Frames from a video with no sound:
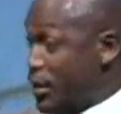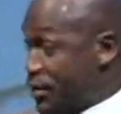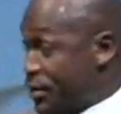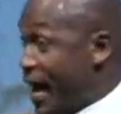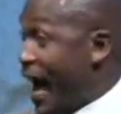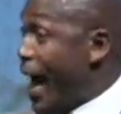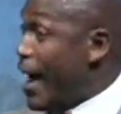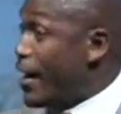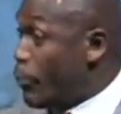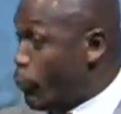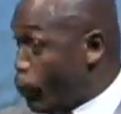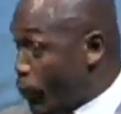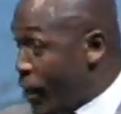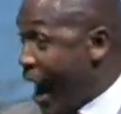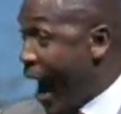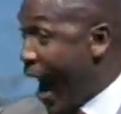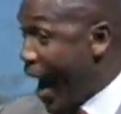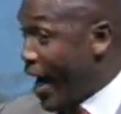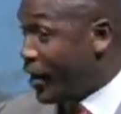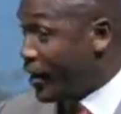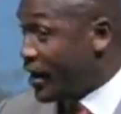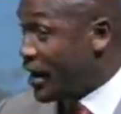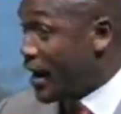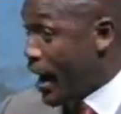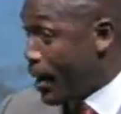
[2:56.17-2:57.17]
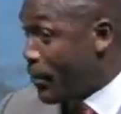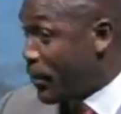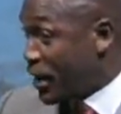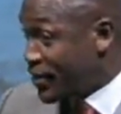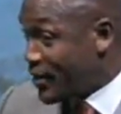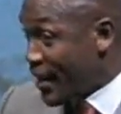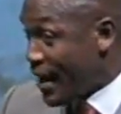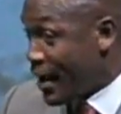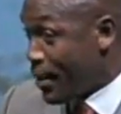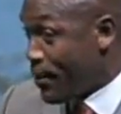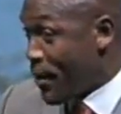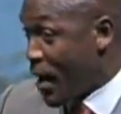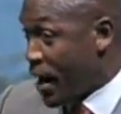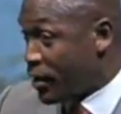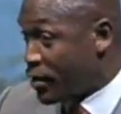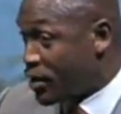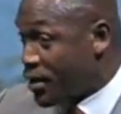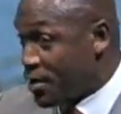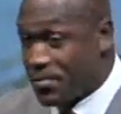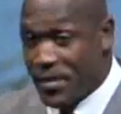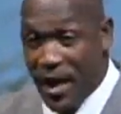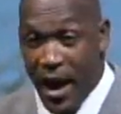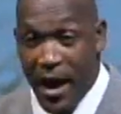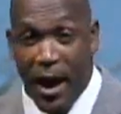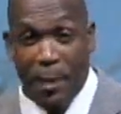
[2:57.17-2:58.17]
Is that reality? Think about it
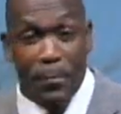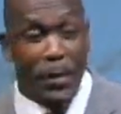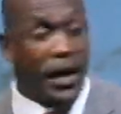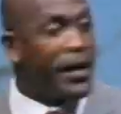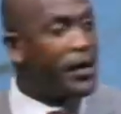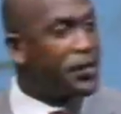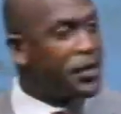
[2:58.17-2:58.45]
sometimes.